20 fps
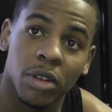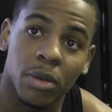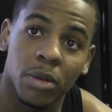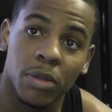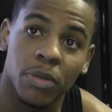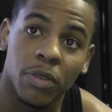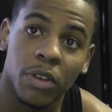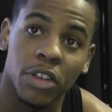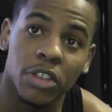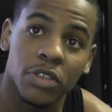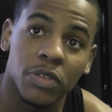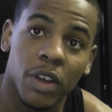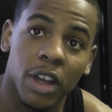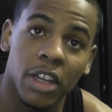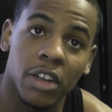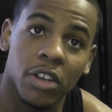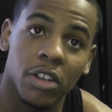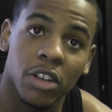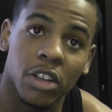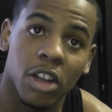I'm the first
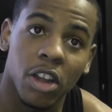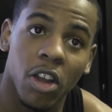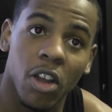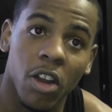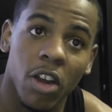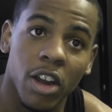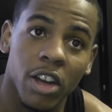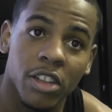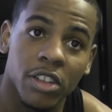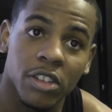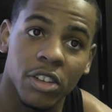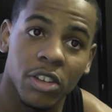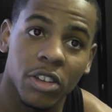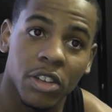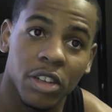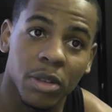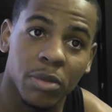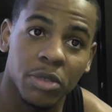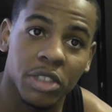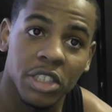fight on the card, you know,
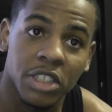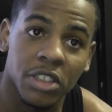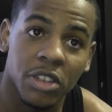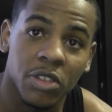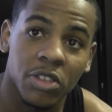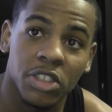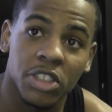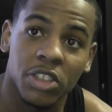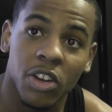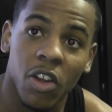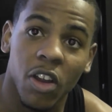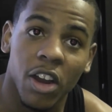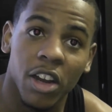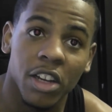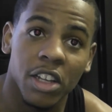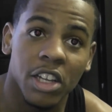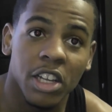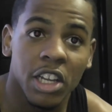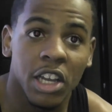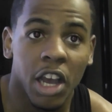and I'm just going
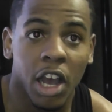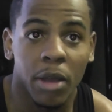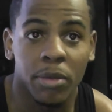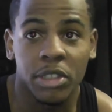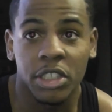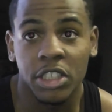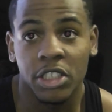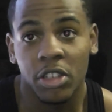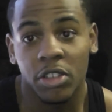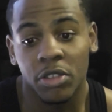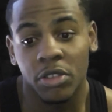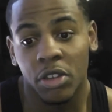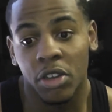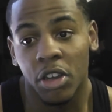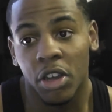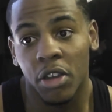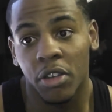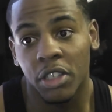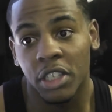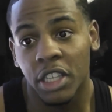to
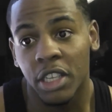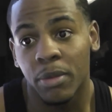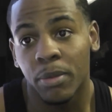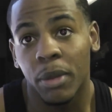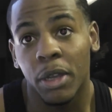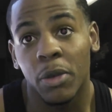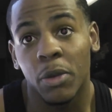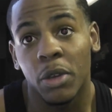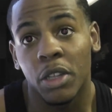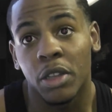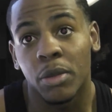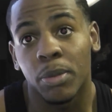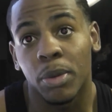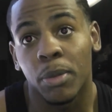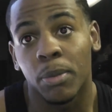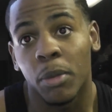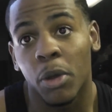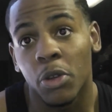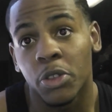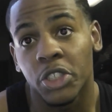give Mayweather
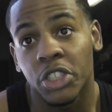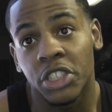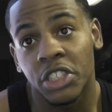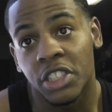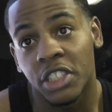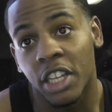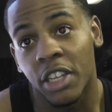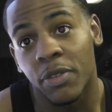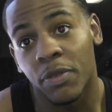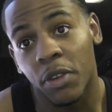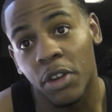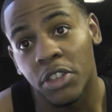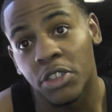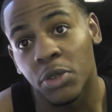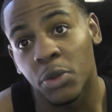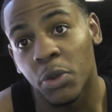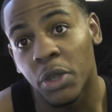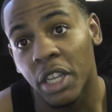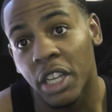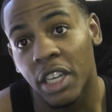Promotions their
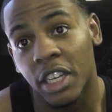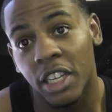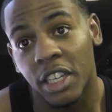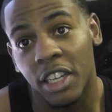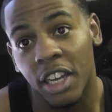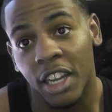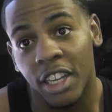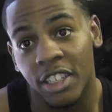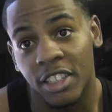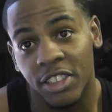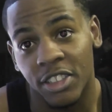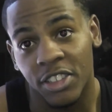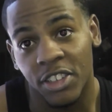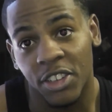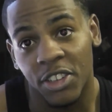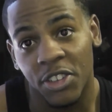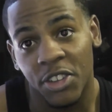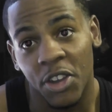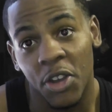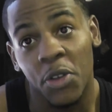first win at night, you
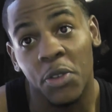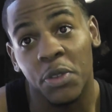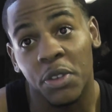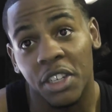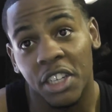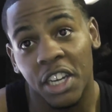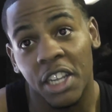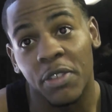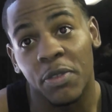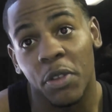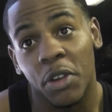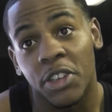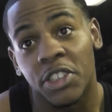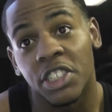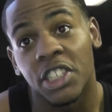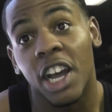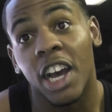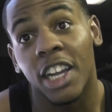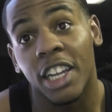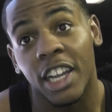know. Hopefully, they
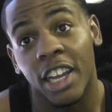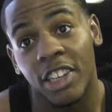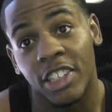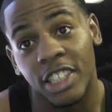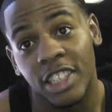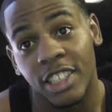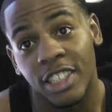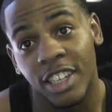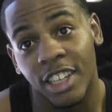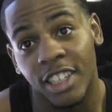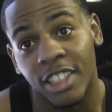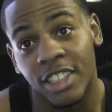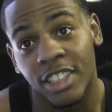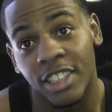first knockout that night.